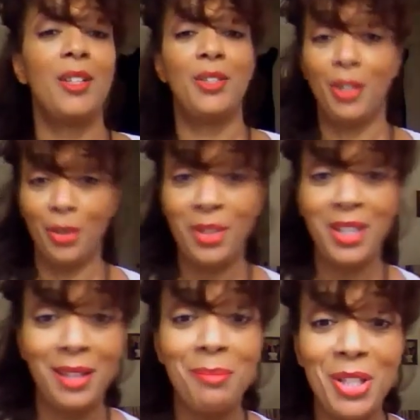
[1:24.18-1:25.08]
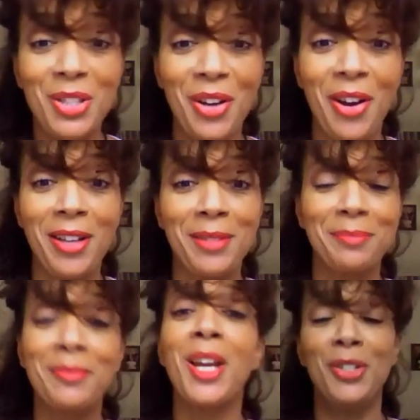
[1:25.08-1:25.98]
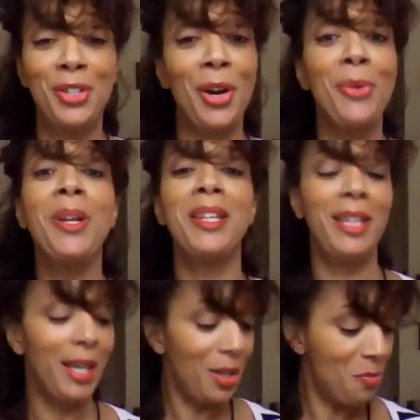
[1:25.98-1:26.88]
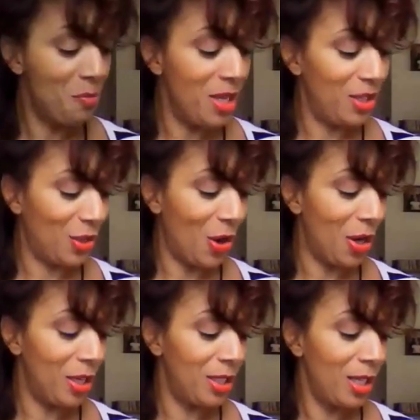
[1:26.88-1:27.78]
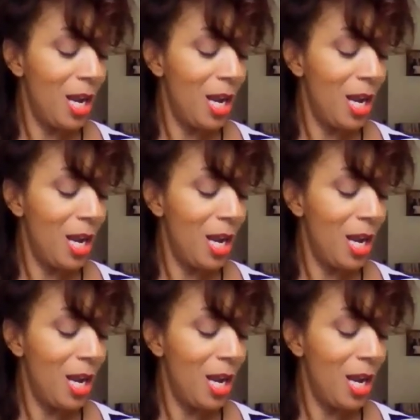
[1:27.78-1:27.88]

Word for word: Don't get me started. Don't get me started.